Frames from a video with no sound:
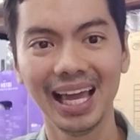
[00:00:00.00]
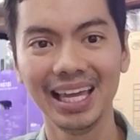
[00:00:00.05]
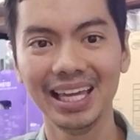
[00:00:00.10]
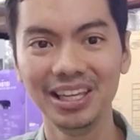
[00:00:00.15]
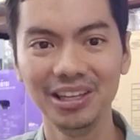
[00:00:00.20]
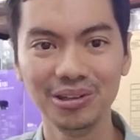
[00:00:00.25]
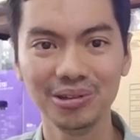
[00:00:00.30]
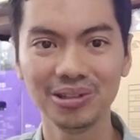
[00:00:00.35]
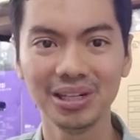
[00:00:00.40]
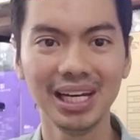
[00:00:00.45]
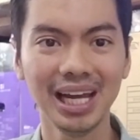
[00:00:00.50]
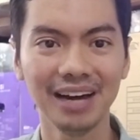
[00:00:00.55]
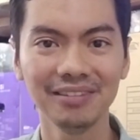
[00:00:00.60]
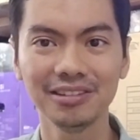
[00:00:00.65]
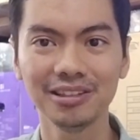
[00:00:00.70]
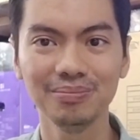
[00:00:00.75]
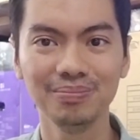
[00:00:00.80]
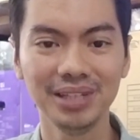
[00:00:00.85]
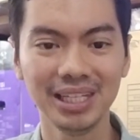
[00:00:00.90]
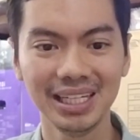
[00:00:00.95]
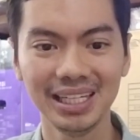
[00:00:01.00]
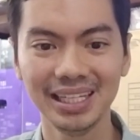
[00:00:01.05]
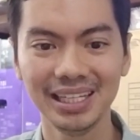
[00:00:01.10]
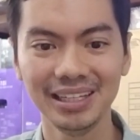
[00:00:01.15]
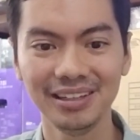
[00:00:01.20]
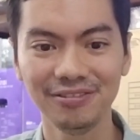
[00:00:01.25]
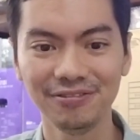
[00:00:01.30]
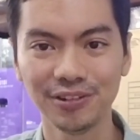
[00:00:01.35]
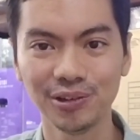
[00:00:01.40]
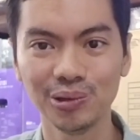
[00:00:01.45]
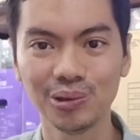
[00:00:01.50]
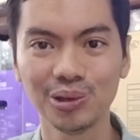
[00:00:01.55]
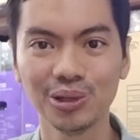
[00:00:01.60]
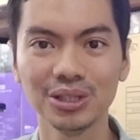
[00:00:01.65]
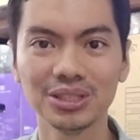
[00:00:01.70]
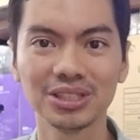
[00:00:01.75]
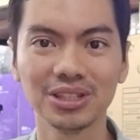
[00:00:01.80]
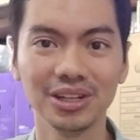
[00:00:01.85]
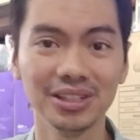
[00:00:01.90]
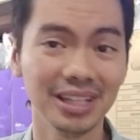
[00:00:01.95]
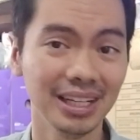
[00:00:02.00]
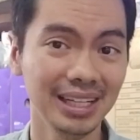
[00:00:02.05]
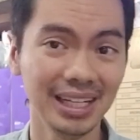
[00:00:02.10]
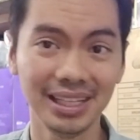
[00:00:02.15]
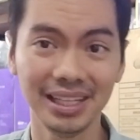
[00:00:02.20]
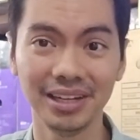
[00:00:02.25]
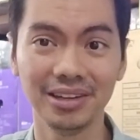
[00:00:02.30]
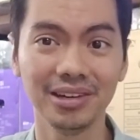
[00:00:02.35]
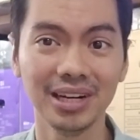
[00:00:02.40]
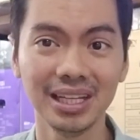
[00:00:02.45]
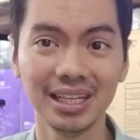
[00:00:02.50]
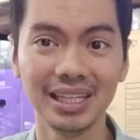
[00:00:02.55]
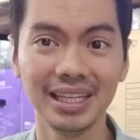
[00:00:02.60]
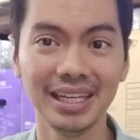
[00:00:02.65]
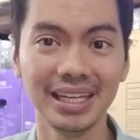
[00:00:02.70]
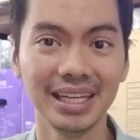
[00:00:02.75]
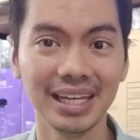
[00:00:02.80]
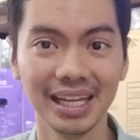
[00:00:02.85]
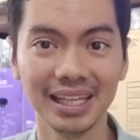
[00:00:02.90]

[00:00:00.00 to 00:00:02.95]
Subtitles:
you really have to be focused on the nitty-gritty,